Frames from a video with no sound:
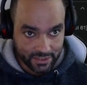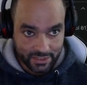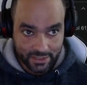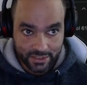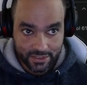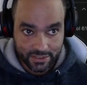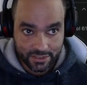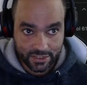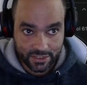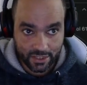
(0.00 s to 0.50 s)

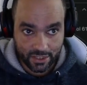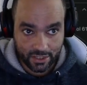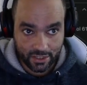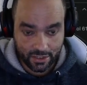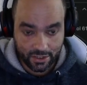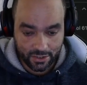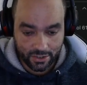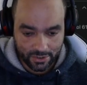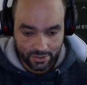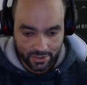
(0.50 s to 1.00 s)

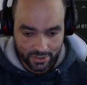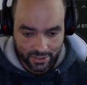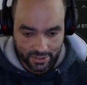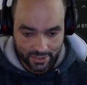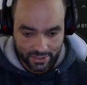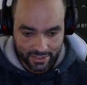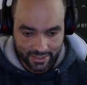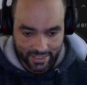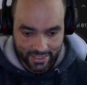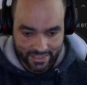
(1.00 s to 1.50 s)
So
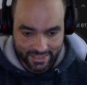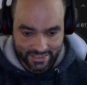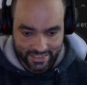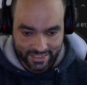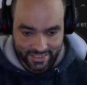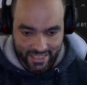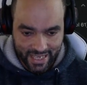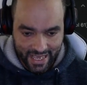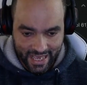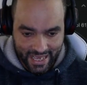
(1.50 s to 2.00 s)
let's
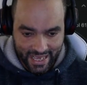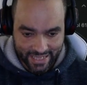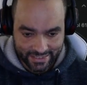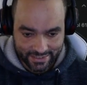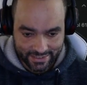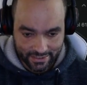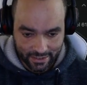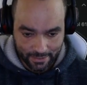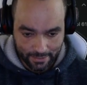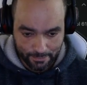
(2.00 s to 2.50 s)

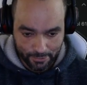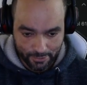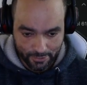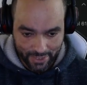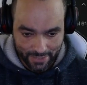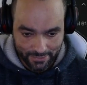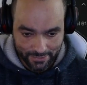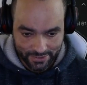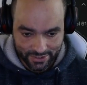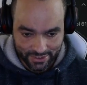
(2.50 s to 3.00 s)
add a
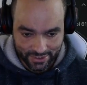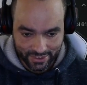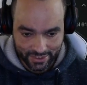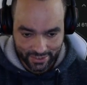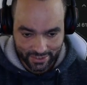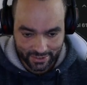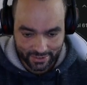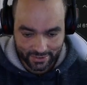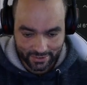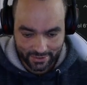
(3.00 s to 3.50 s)
parameter
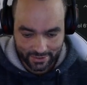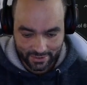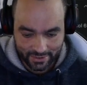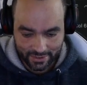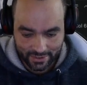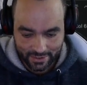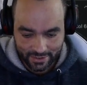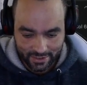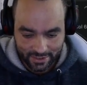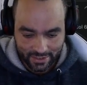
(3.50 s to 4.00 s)
here,
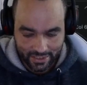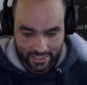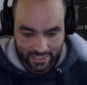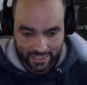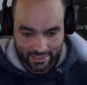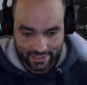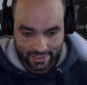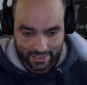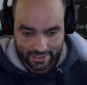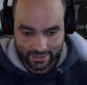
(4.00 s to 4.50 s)

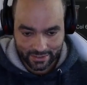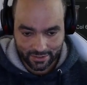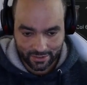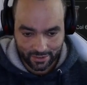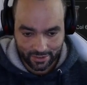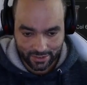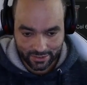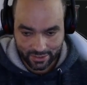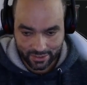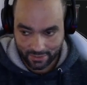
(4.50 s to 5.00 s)
and let's
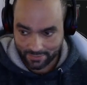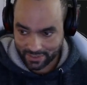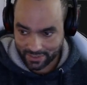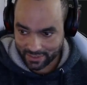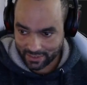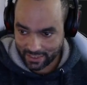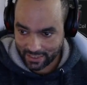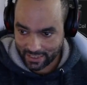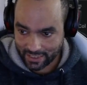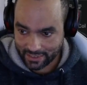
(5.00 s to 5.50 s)
call it something
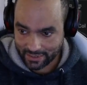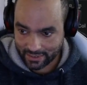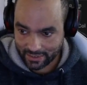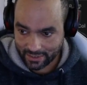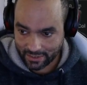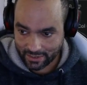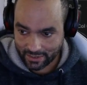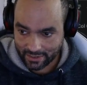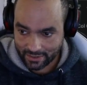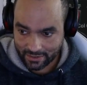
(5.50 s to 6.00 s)
like
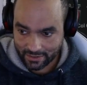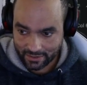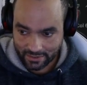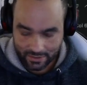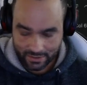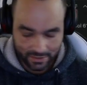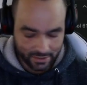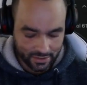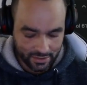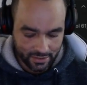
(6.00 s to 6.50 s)

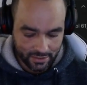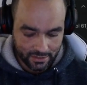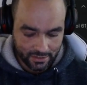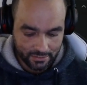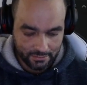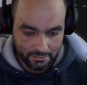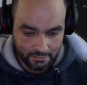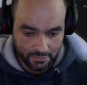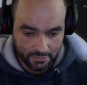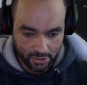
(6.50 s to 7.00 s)

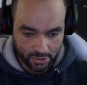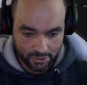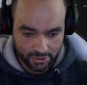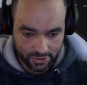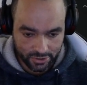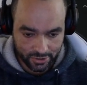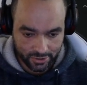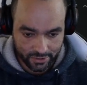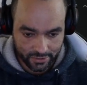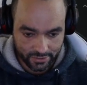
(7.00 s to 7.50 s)

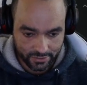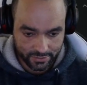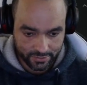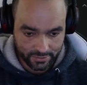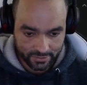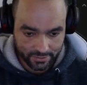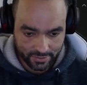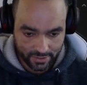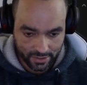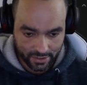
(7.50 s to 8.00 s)
motor
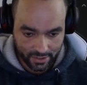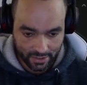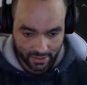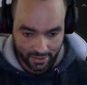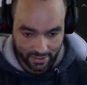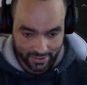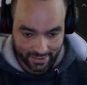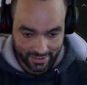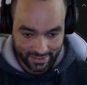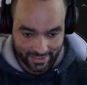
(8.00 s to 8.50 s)

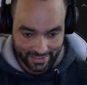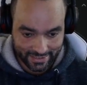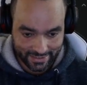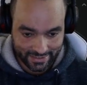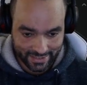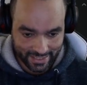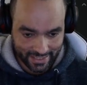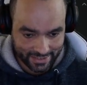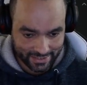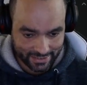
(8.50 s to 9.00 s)

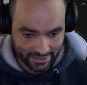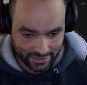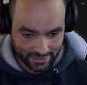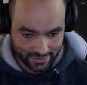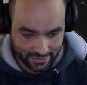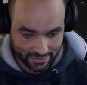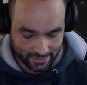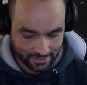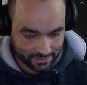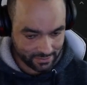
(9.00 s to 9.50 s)
index
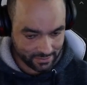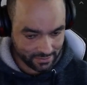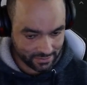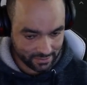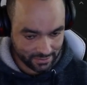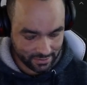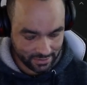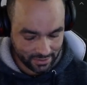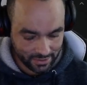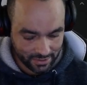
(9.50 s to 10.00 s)

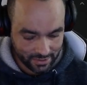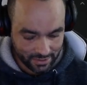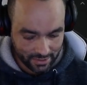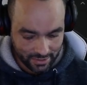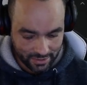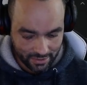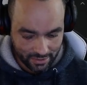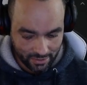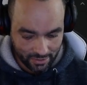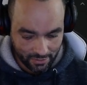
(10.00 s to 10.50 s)

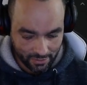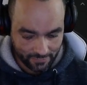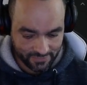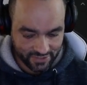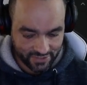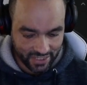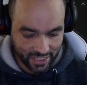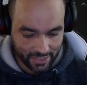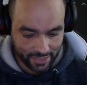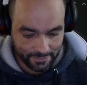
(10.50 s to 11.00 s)
of
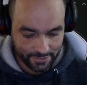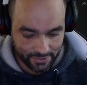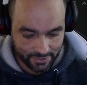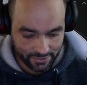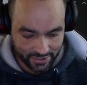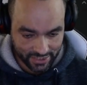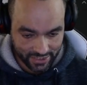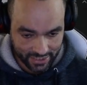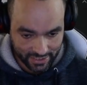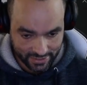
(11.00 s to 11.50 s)
type
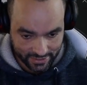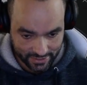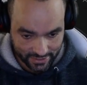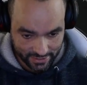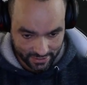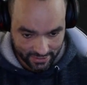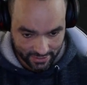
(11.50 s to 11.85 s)
usize.